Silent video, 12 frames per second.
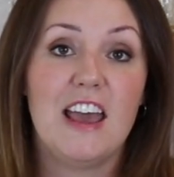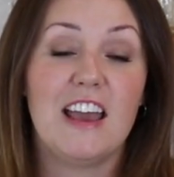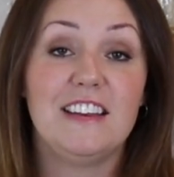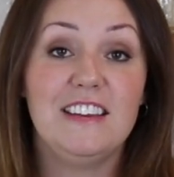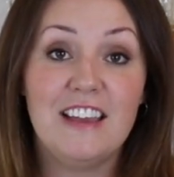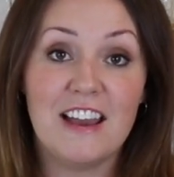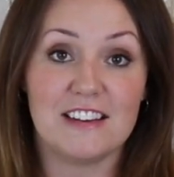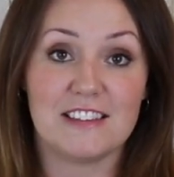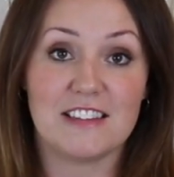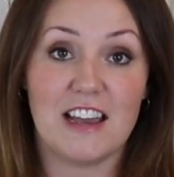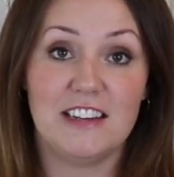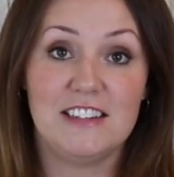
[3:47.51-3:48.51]
And yes,
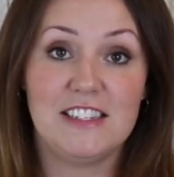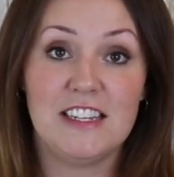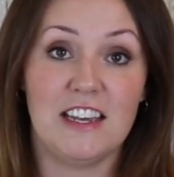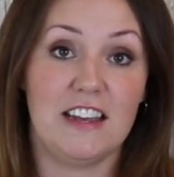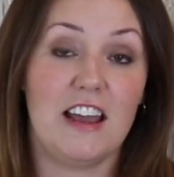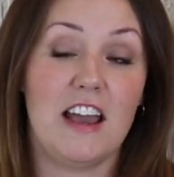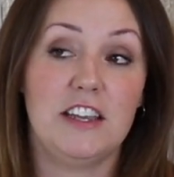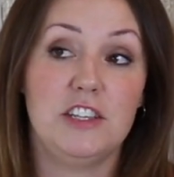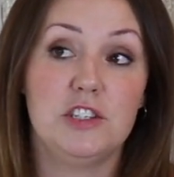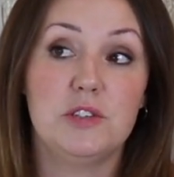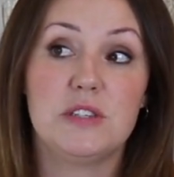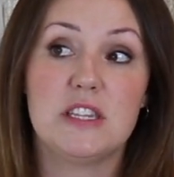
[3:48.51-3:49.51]
I did. I
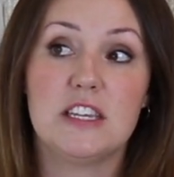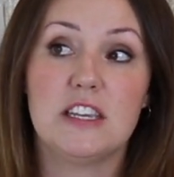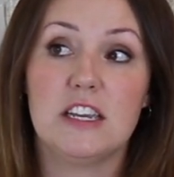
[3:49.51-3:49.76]
used the